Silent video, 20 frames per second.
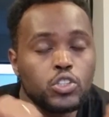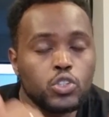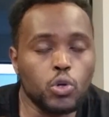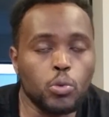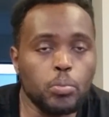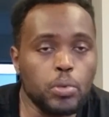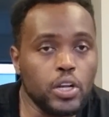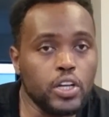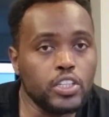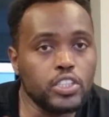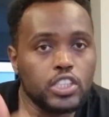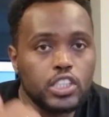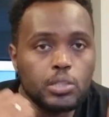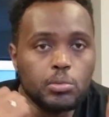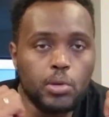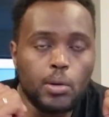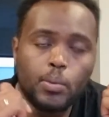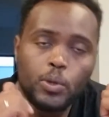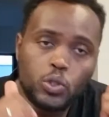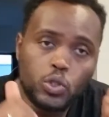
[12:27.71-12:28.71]
So please
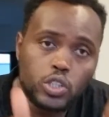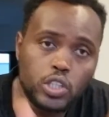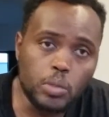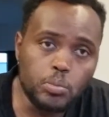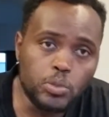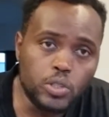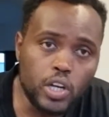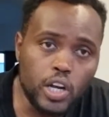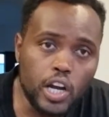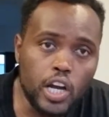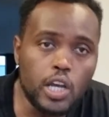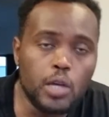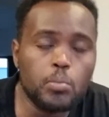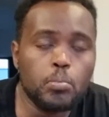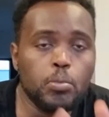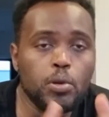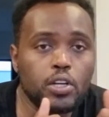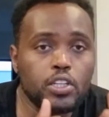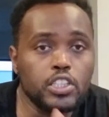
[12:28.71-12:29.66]
remember to subscribe,